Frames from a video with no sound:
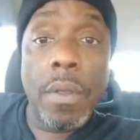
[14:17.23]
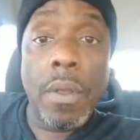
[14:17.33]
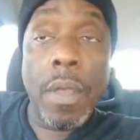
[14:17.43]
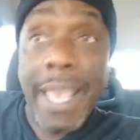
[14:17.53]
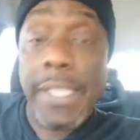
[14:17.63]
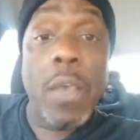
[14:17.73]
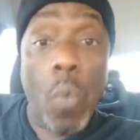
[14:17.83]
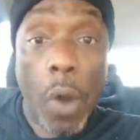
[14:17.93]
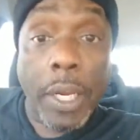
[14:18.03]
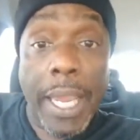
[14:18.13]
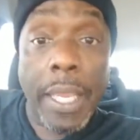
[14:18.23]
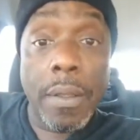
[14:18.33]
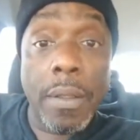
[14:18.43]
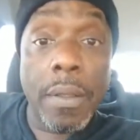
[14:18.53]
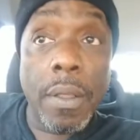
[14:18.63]
Is it working?
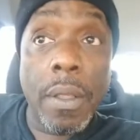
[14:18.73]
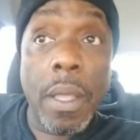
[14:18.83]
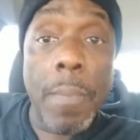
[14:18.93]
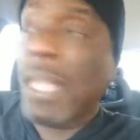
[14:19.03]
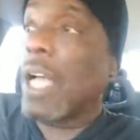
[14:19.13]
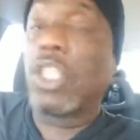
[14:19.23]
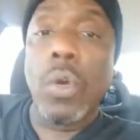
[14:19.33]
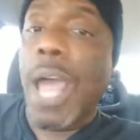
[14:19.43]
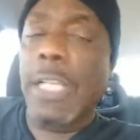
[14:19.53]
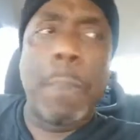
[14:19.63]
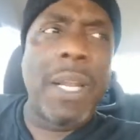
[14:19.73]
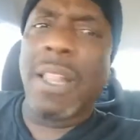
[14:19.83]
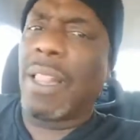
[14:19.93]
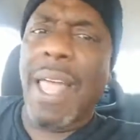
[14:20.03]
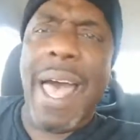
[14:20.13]
Because you guys put a lot